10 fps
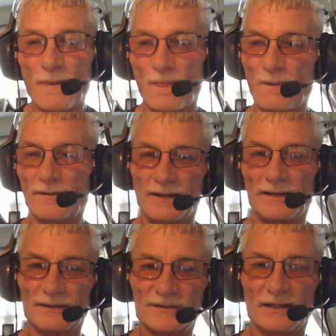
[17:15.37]

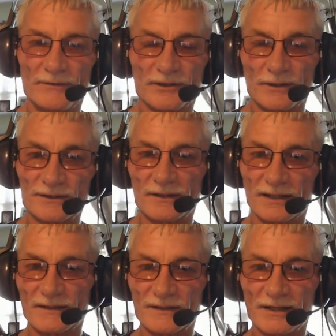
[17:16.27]
And the saving grace,
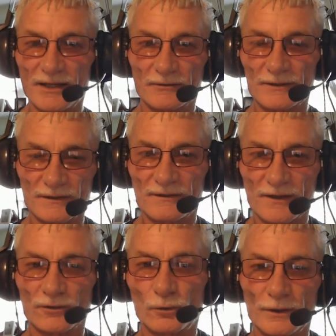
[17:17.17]
like I say here, is that
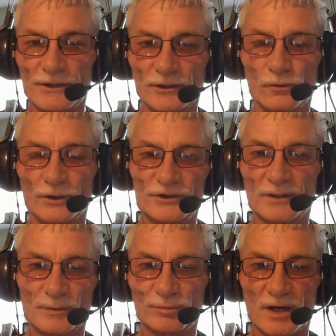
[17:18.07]
they're holding your
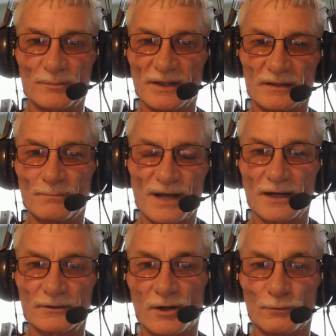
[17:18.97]
ownership of property in the
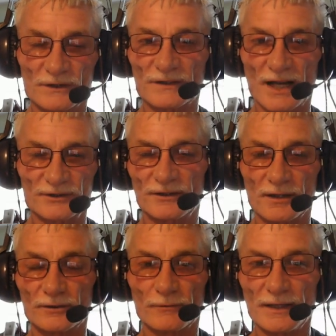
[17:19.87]
background, which is actually
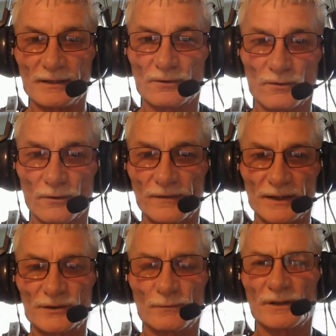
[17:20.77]
underwriting the whole
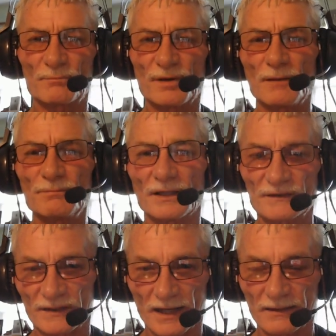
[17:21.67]
thing. So in the public
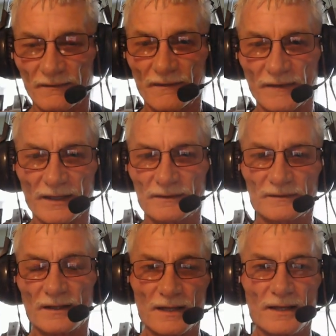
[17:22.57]
side of the
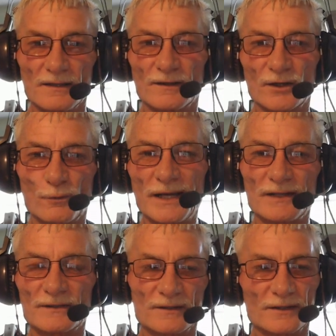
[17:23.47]
things, the
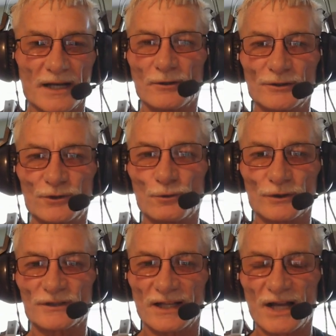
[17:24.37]
Queen is the
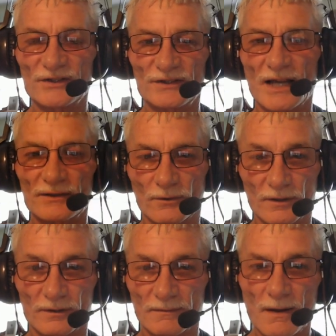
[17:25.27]
guarantor /
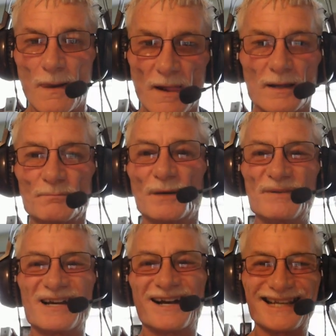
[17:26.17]
debtor. But
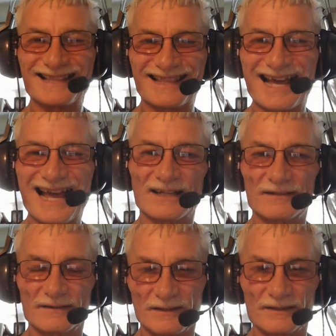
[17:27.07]
behind
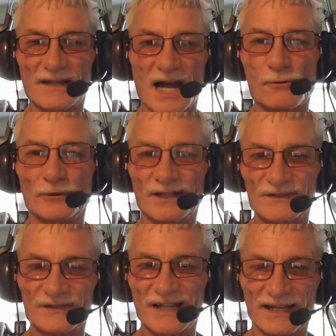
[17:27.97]
that is our
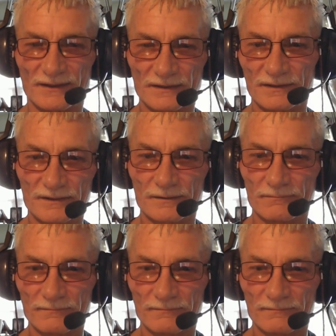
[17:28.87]
estates.